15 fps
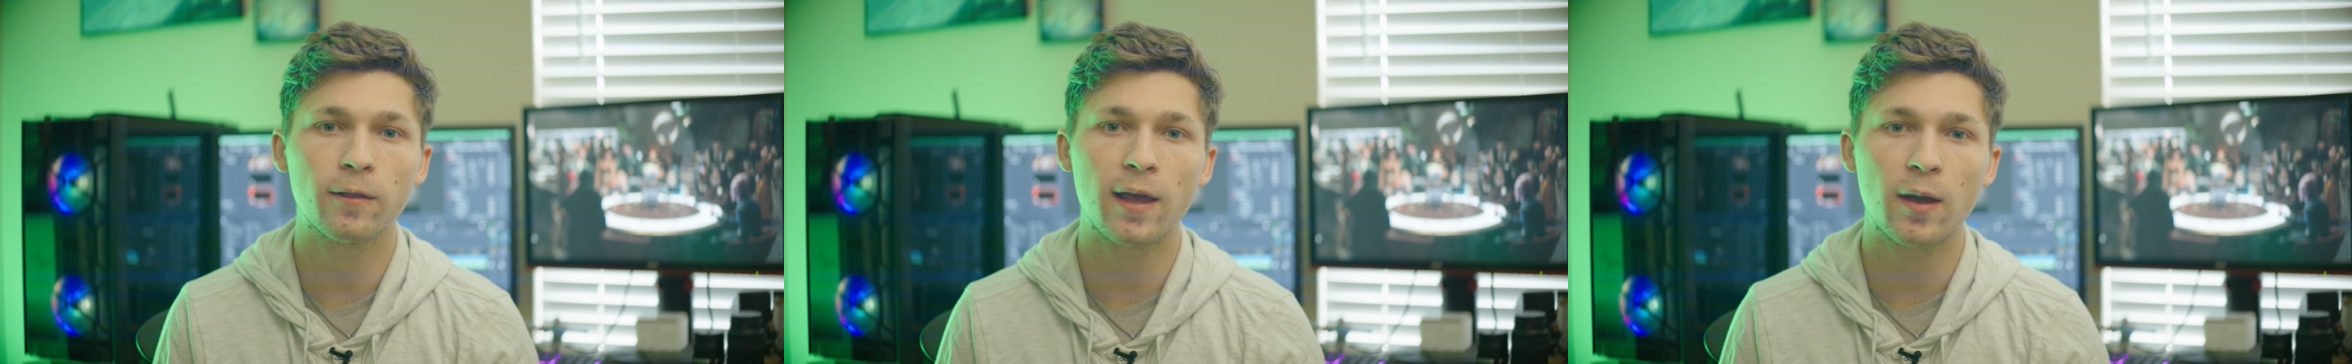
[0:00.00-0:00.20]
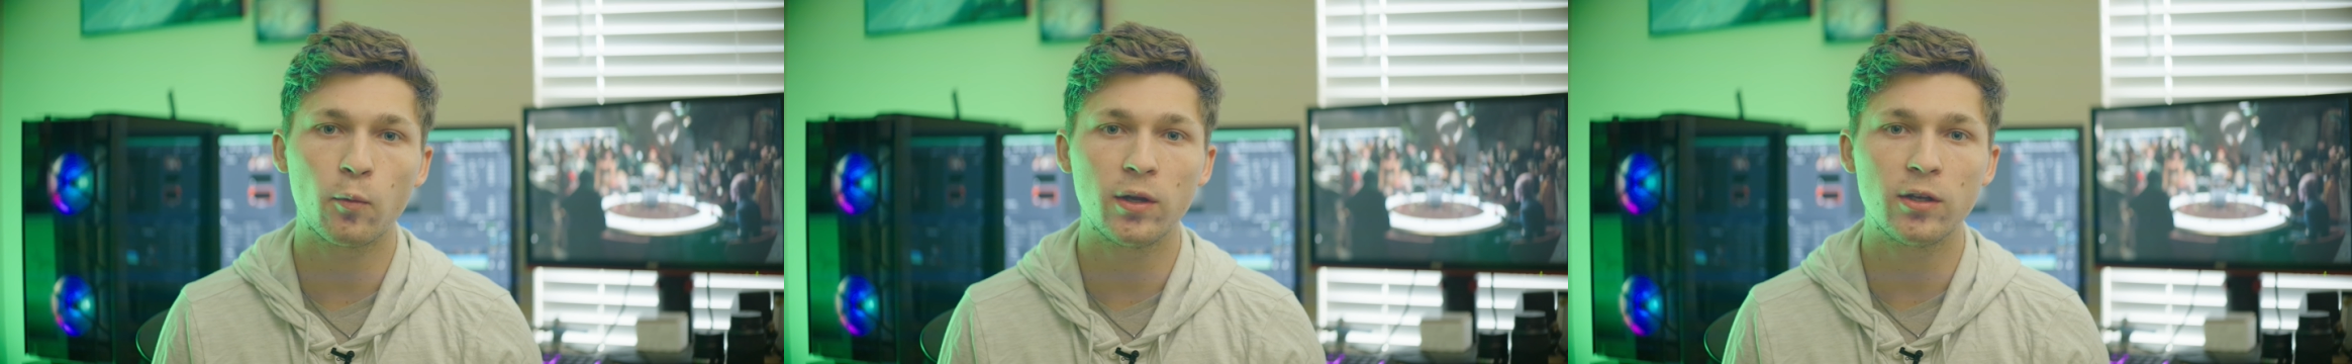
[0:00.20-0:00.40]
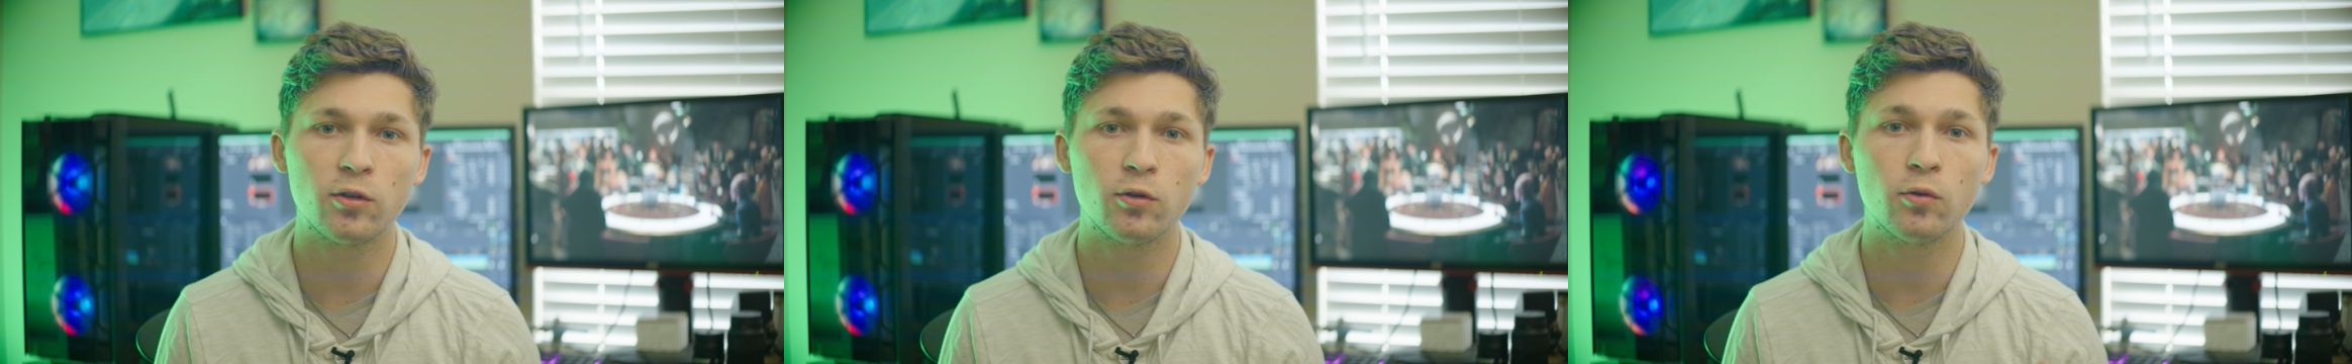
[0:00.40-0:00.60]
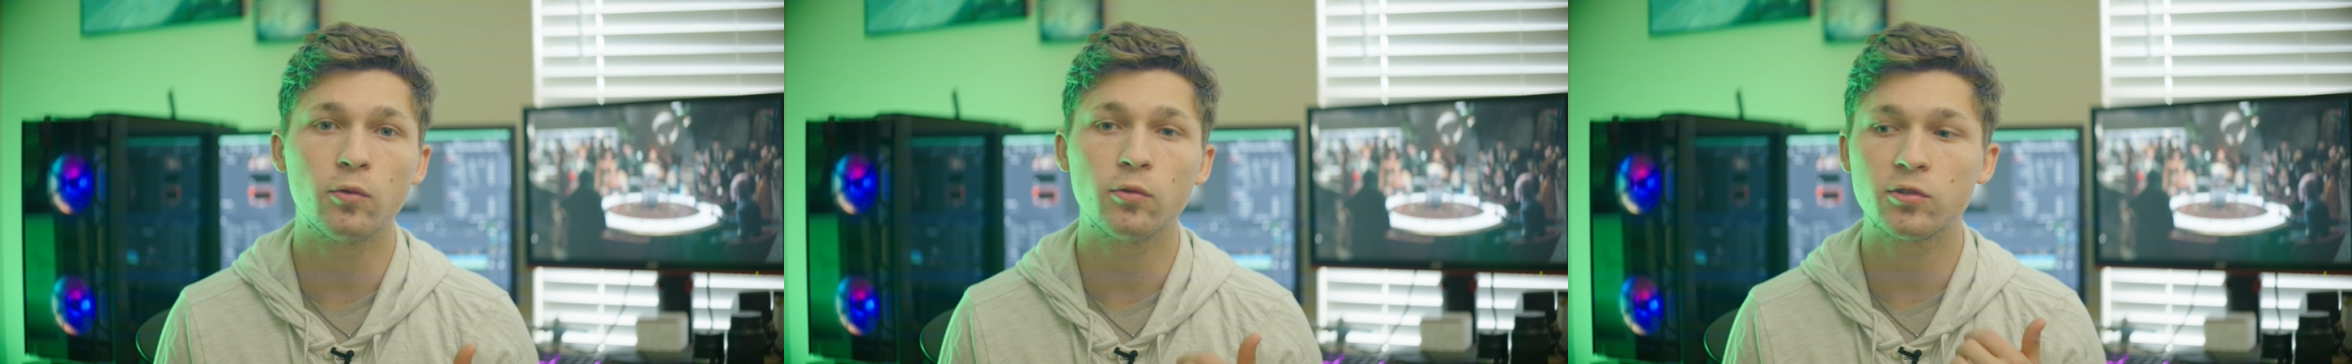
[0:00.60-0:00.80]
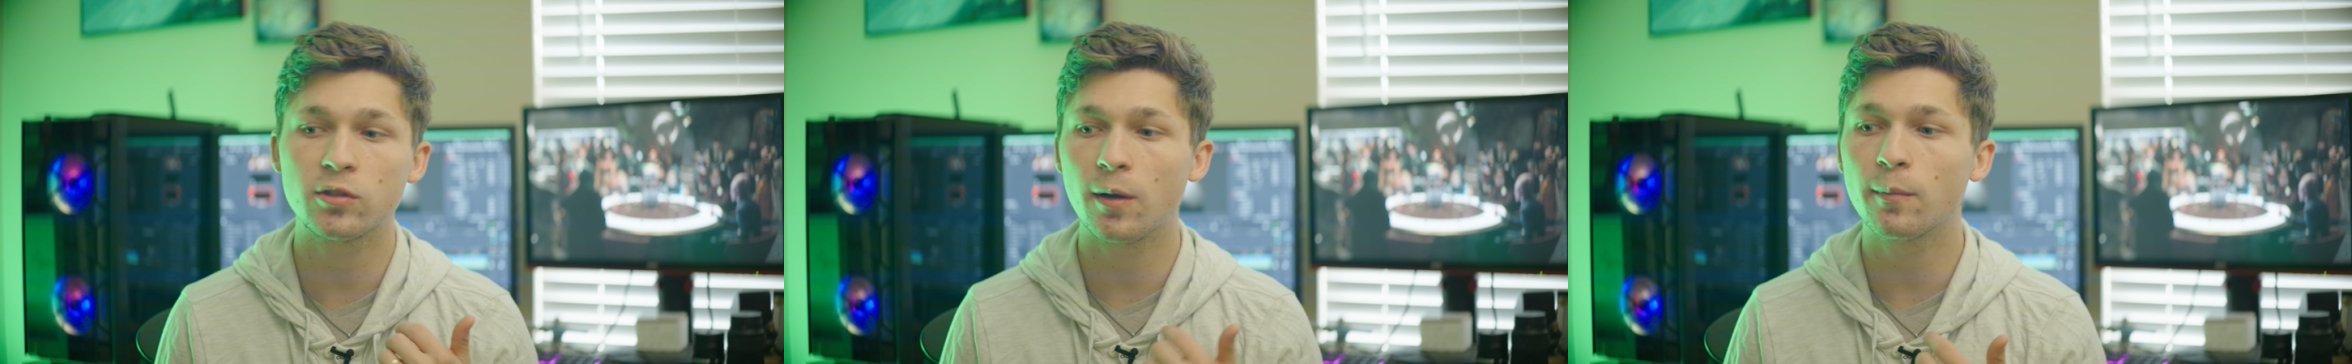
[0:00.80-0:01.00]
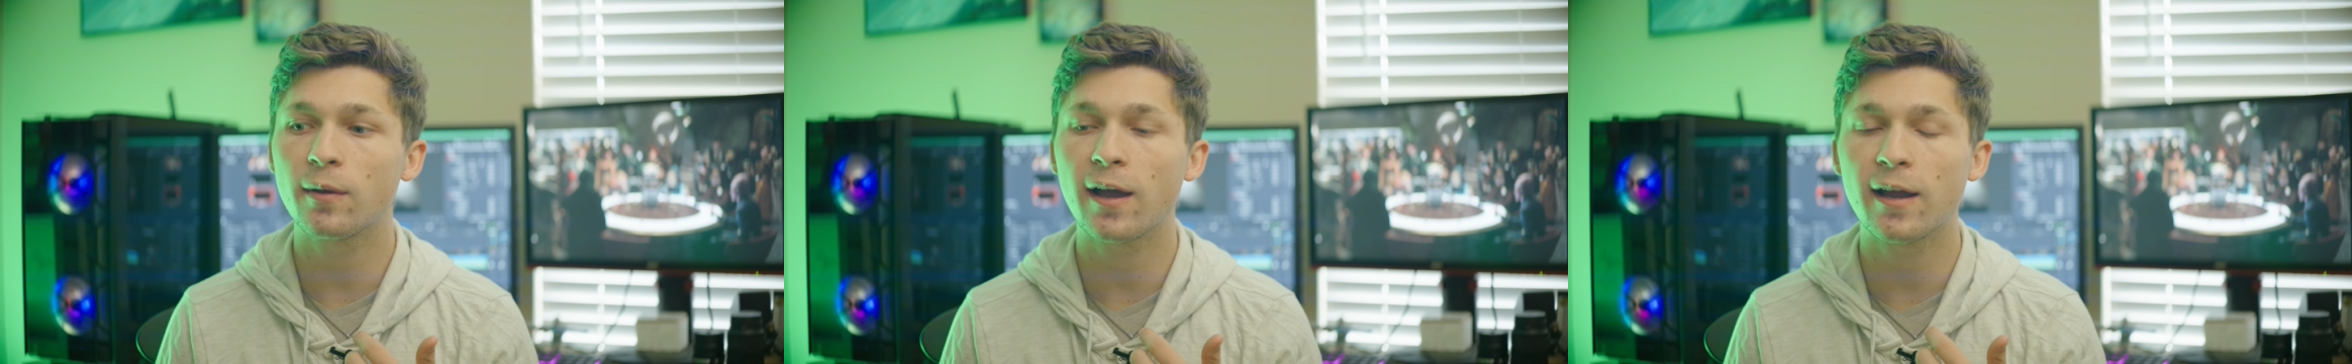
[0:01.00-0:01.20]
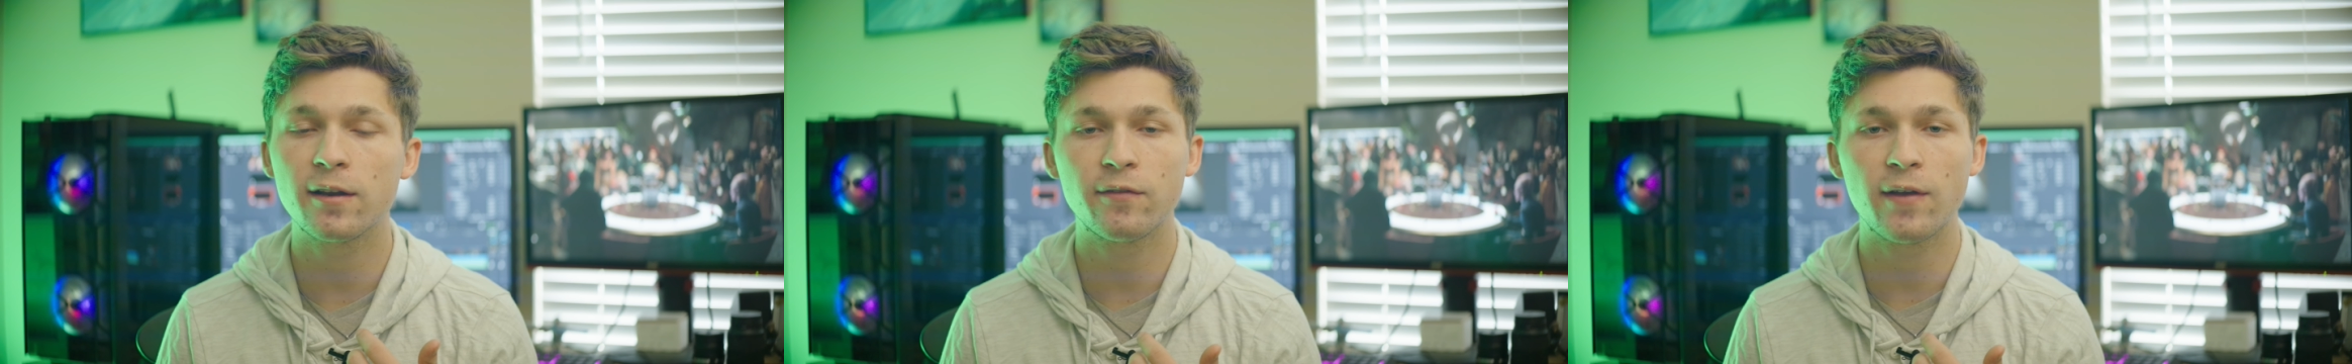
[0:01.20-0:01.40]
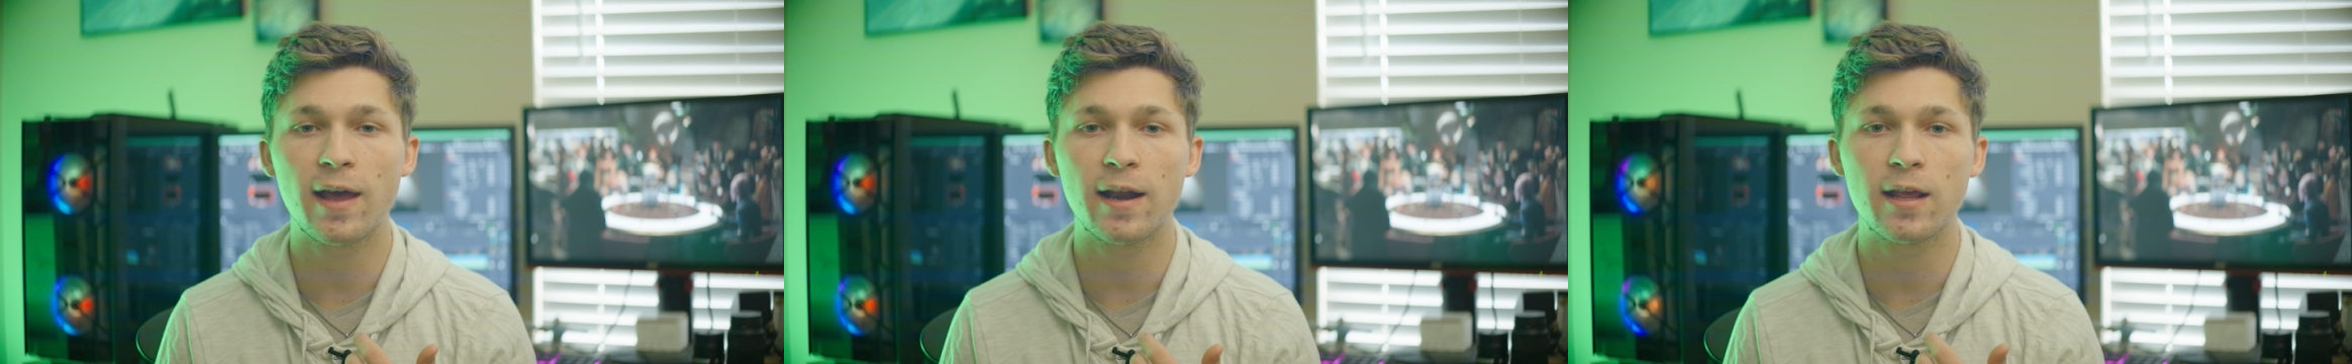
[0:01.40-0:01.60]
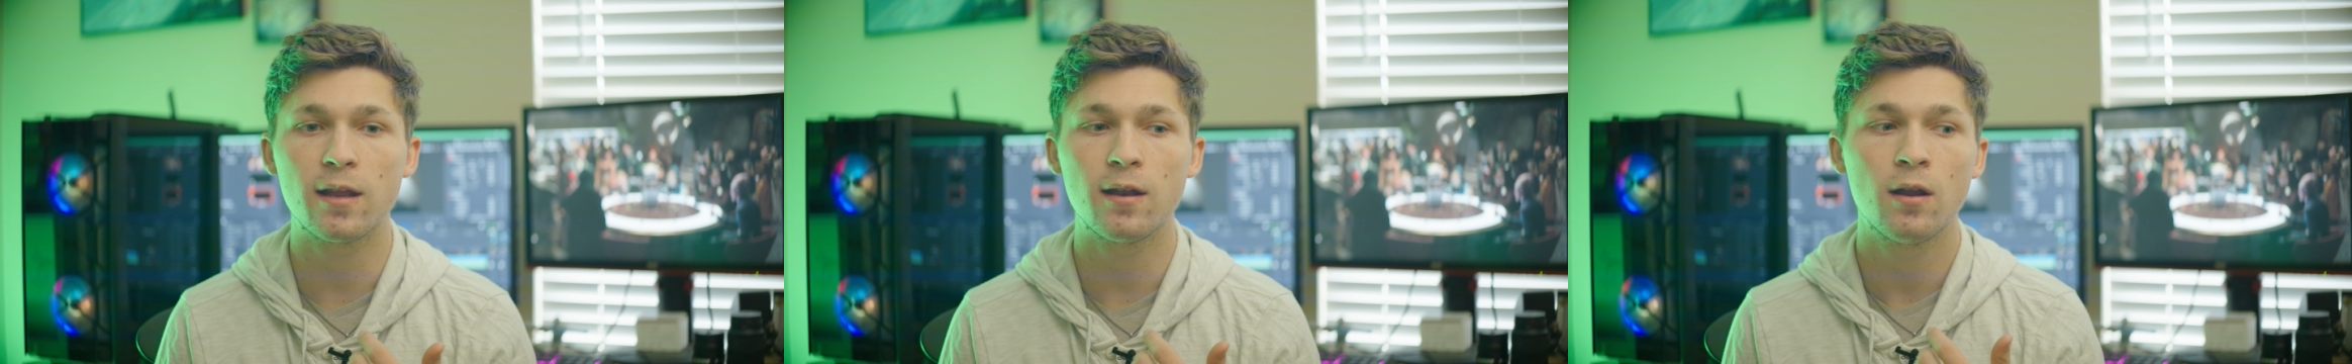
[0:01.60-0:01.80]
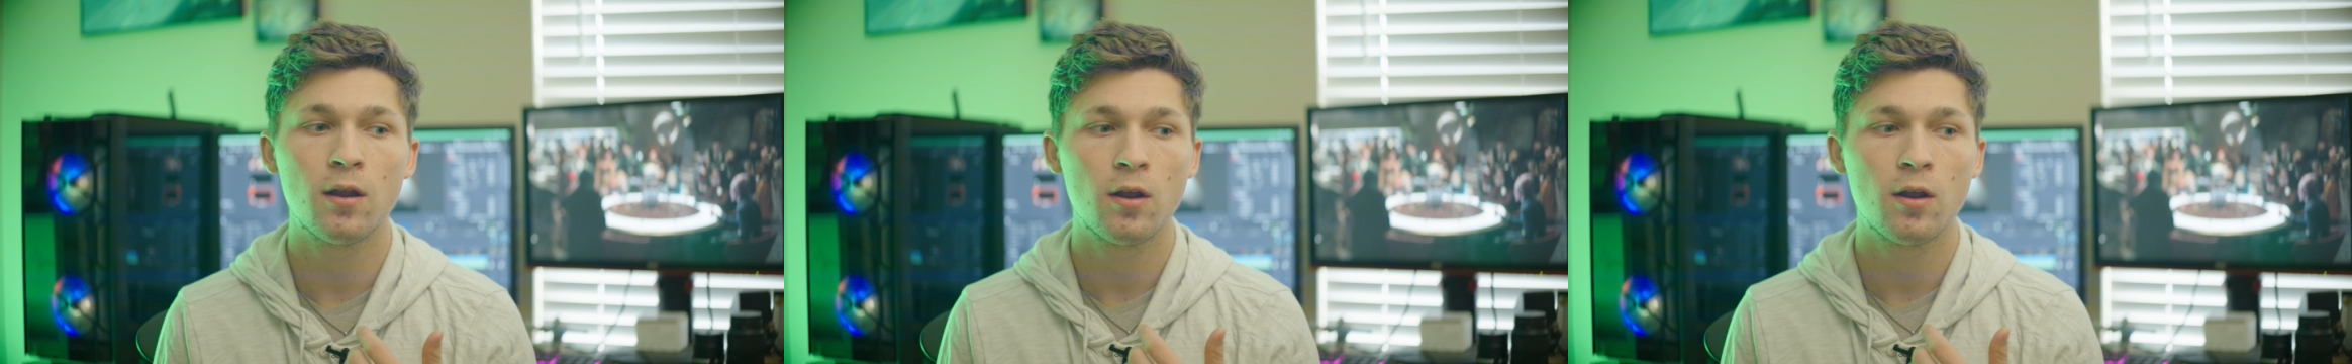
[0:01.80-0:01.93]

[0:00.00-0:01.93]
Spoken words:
that we do some kind of edit,